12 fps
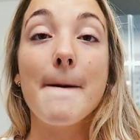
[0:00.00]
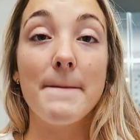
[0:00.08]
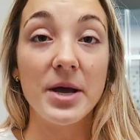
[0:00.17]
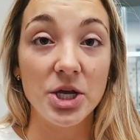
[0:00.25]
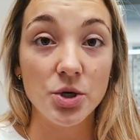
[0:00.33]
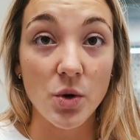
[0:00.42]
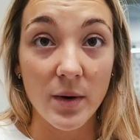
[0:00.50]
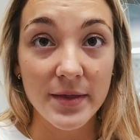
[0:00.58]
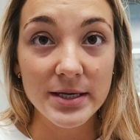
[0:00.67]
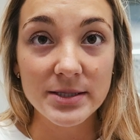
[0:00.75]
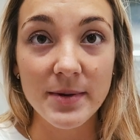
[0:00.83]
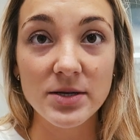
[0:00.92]
but you know what
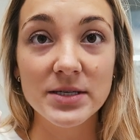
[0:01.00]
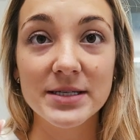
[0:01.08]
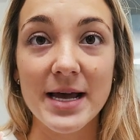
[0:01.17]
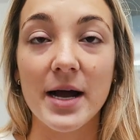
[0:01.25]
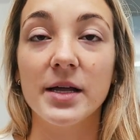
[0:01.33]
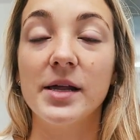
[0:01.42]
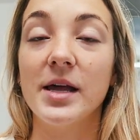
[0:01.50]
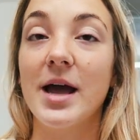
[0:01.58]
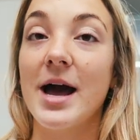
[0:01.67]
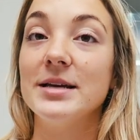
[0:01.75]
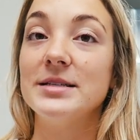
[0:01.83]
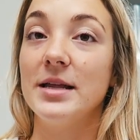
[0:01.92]
this smells exactly like,
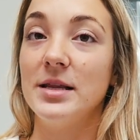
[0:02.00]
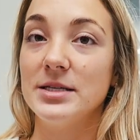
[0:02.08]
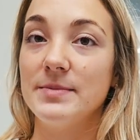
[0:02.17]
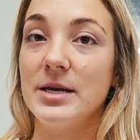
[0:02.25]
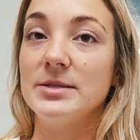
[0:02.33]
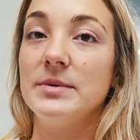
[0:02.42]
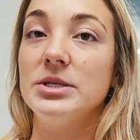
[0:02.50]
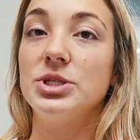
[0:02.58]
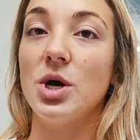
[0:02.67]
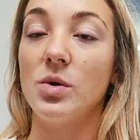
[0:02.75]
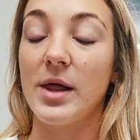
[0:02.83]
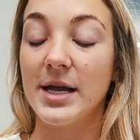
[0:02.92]
guys, and this makes me
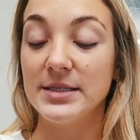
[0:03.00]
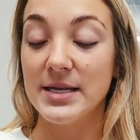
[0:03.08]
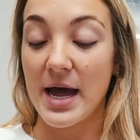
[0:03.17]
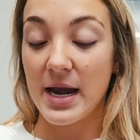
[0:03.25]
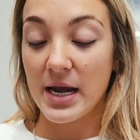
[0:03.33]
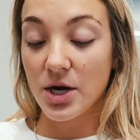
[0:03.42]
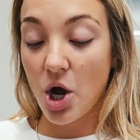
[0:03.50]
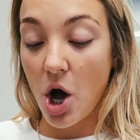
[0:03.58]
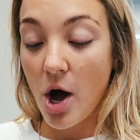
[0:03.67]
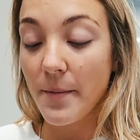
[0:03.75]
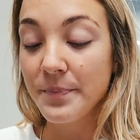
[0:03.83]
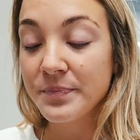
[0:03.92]
so like zen and
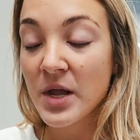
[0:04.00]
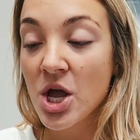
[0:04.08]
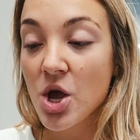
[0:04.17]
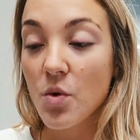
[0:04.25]
calm.